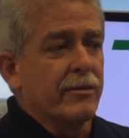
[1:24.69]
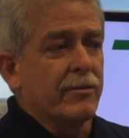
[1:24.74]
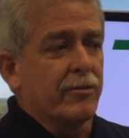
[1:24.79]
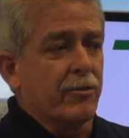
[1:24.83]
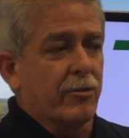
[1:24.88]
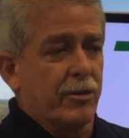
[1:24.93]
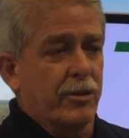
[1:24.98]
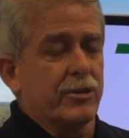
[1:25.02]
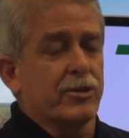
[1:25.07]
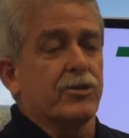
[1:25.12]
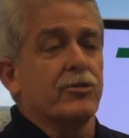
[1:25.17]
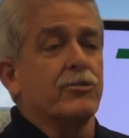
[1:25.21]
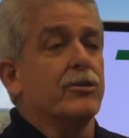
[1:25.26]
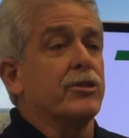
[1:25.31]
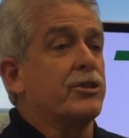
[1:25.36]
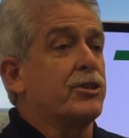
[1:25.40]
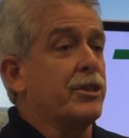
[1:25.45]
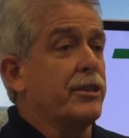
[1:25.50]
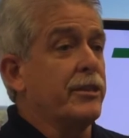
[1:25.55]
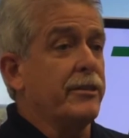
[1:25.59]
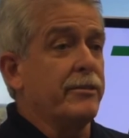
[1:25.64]
for us to
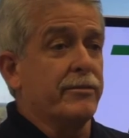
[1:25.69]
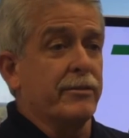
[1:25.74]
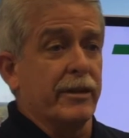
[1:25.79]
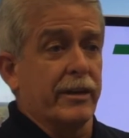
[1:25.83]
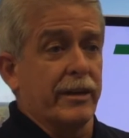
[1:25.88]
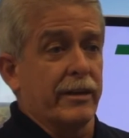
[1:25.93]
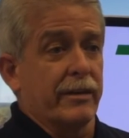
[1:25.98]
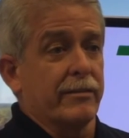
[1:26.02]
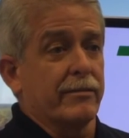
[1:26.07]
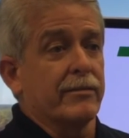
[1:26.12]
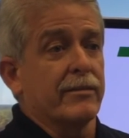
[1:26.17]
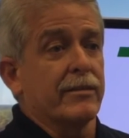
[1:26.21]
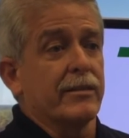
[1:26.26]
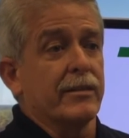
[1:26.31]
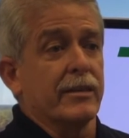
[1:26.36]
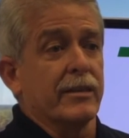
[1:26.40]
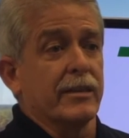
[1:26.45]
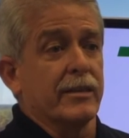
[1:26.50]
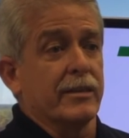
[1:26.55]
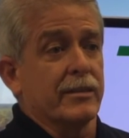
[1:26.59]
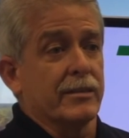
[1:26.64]
achieve that
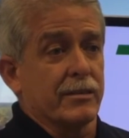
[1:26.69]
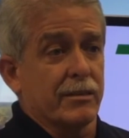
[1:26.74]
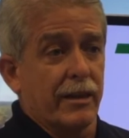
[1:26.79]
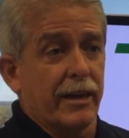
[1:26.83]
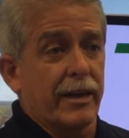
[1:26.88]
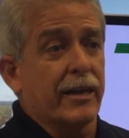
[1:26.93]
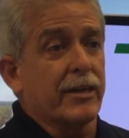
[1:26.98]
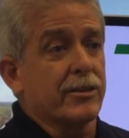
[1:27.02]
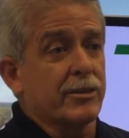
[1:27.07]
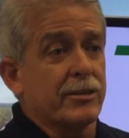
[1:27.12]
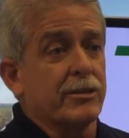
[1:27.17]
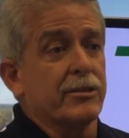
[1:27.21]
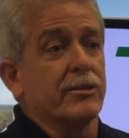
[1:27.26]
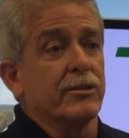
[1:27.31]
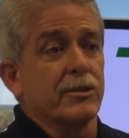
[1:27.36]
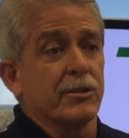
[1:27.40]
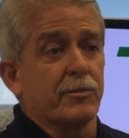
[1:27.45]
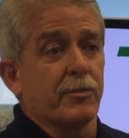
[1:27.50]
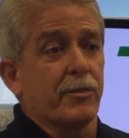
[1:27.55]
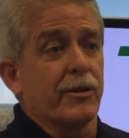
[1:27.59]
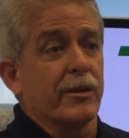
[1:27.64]
in his last year
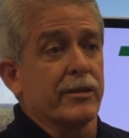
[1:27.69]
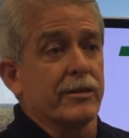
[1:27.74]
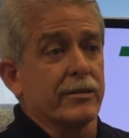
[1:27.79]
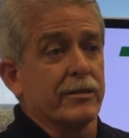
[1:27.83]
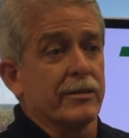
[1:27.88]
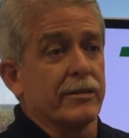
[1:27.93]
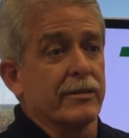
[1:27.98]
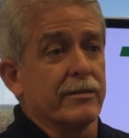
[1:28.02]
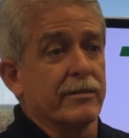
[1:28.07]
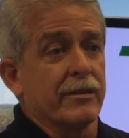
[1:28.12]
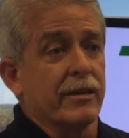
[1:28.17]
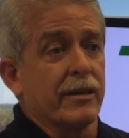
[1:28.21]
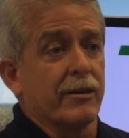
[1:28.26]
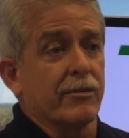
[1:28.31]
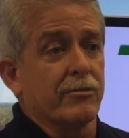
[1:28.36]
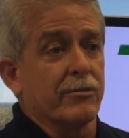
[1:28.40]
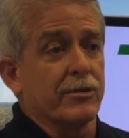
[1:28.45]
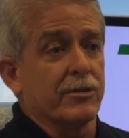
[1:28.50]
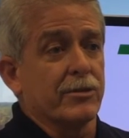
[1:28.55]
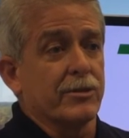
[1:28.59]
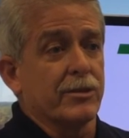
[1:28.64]
as president, that
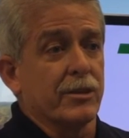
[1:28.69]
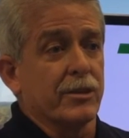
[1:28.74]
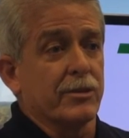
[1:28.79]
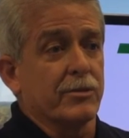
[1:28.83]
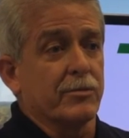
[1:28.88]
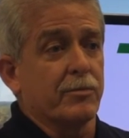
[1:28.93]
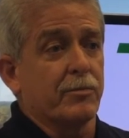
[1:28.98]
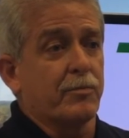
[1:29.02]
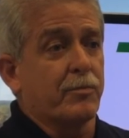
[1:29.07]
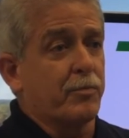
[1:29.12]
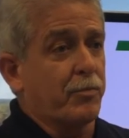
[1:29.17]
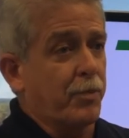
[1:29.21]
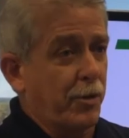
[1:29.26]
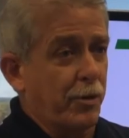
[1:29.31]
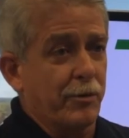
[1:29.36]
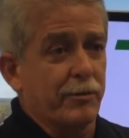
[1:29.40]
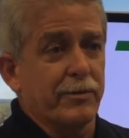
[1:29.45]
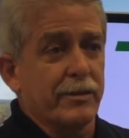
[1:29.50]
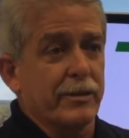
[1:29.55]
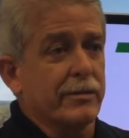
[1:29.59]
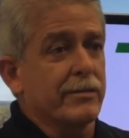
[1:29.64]
was just
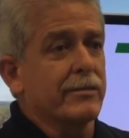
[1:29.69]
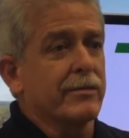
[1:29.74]
perfect.